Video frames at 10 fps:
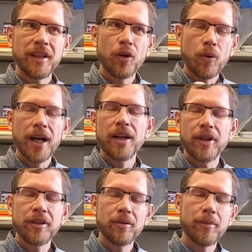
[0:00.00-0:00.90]

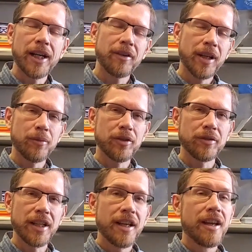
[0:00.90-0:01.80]
inquiry into
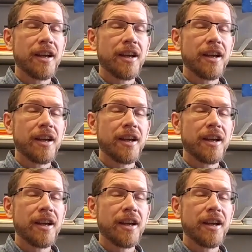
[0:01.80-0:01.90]
biochemistry.